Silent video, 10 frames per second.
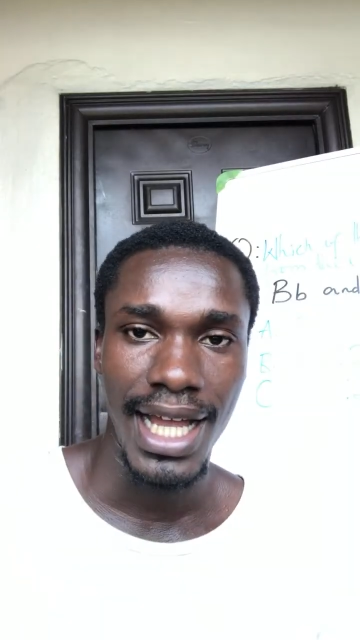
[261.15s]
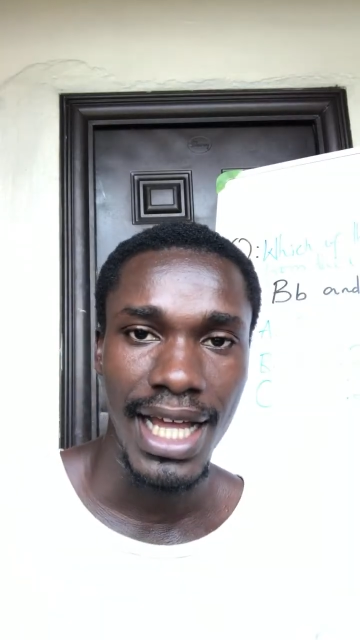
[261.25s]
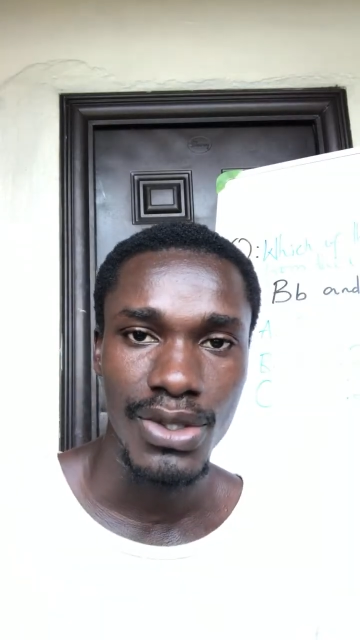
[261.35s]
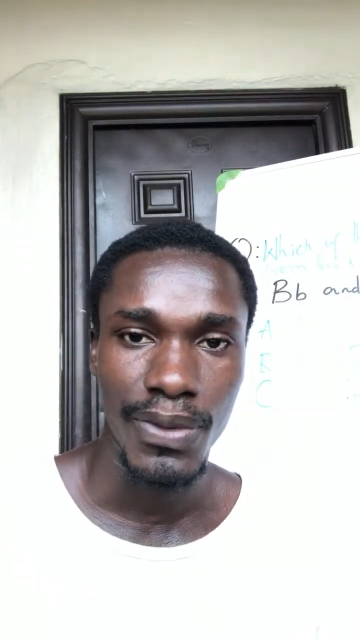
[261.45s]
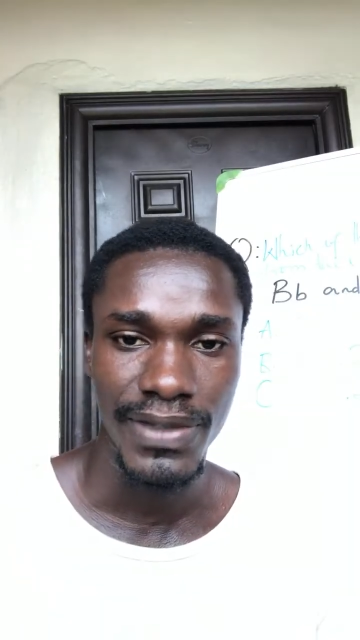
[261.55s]

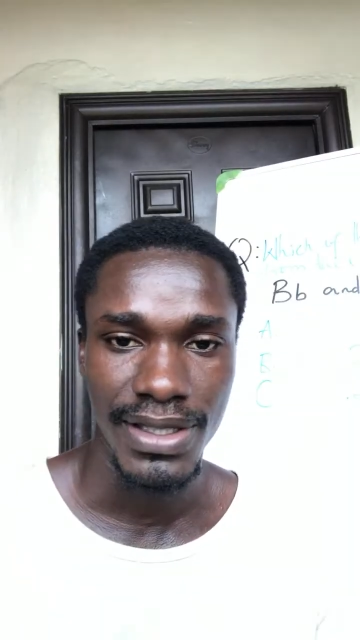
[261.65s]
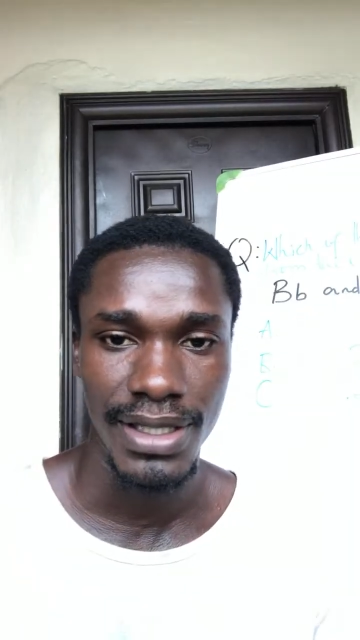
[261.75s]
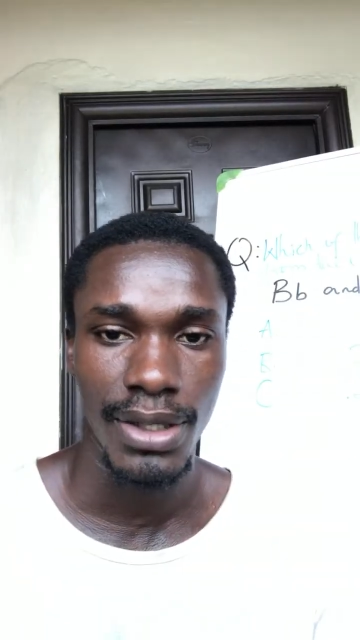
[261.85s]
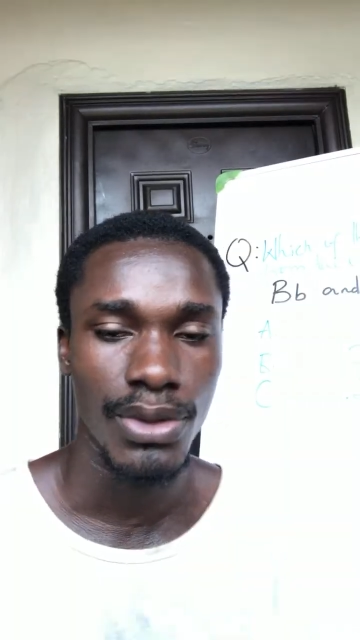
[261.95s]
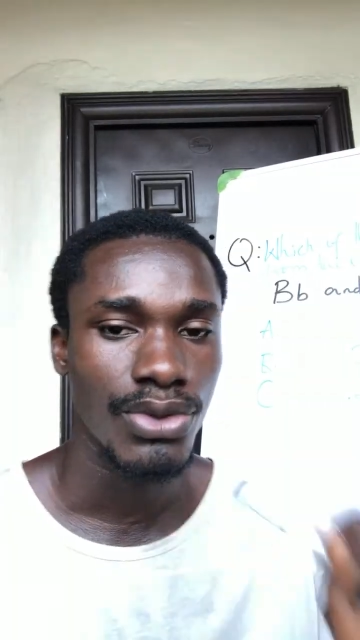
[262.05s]
out of the
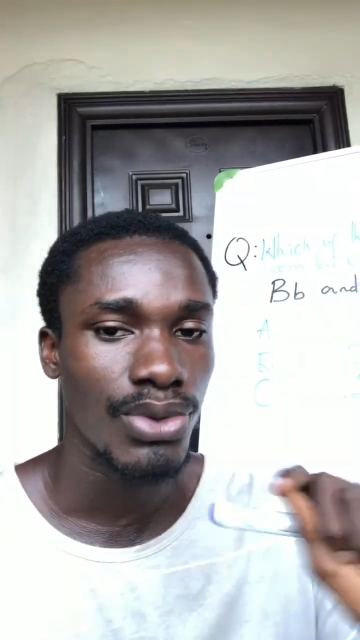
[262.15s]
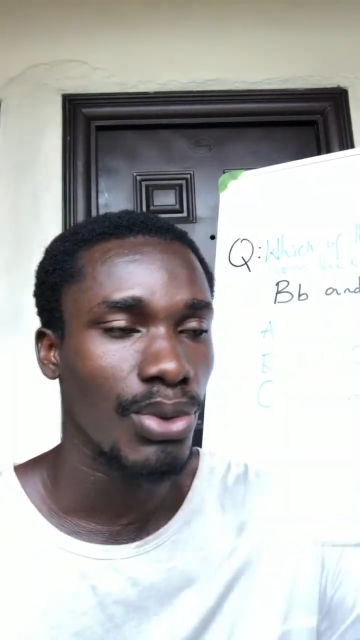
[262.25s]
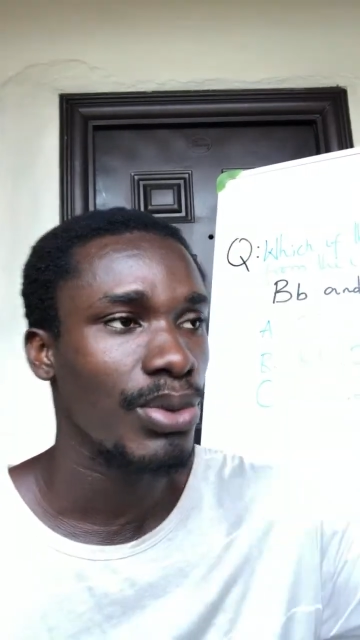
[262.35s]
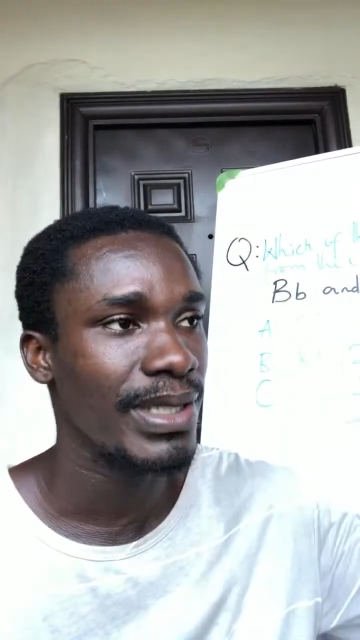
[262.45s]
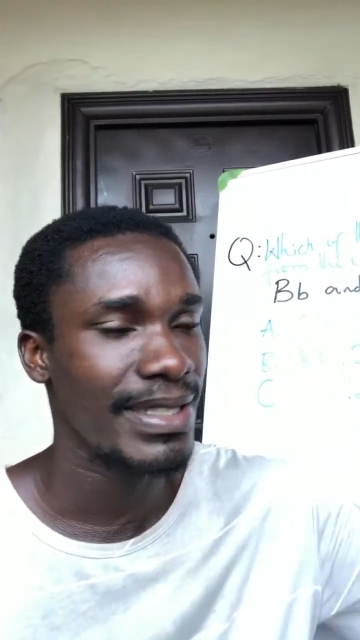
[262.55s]
cell
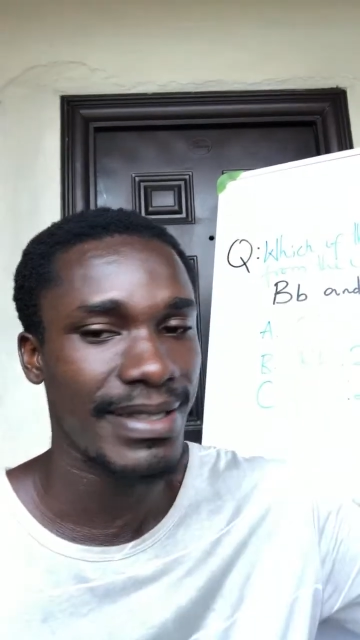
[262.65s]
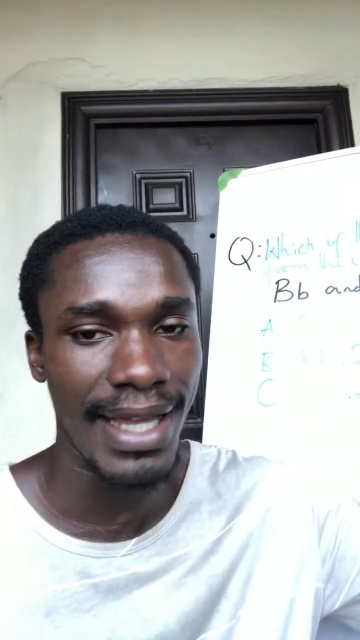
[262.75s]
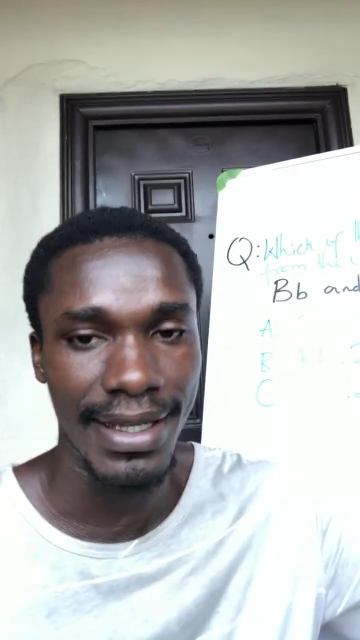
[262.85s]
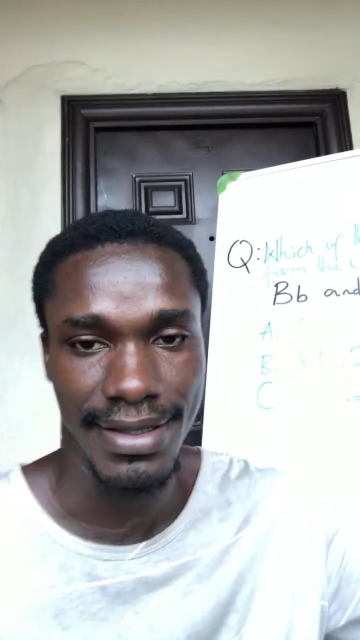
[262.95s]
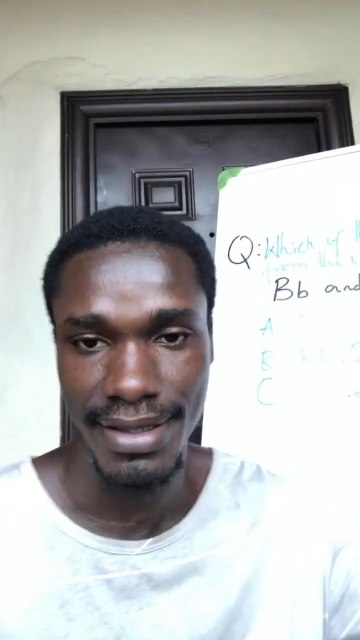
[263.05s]
to the
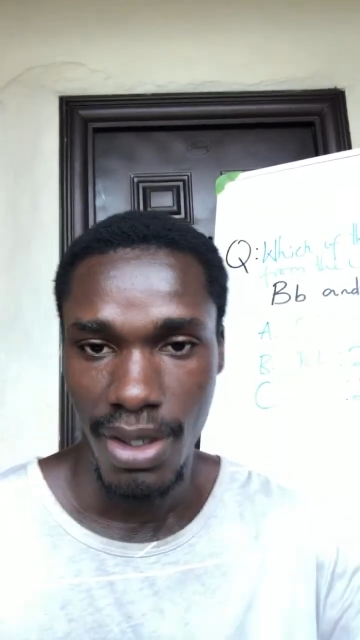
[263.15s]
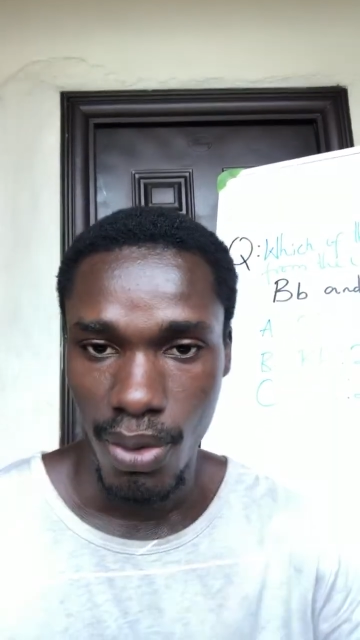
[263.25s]
sites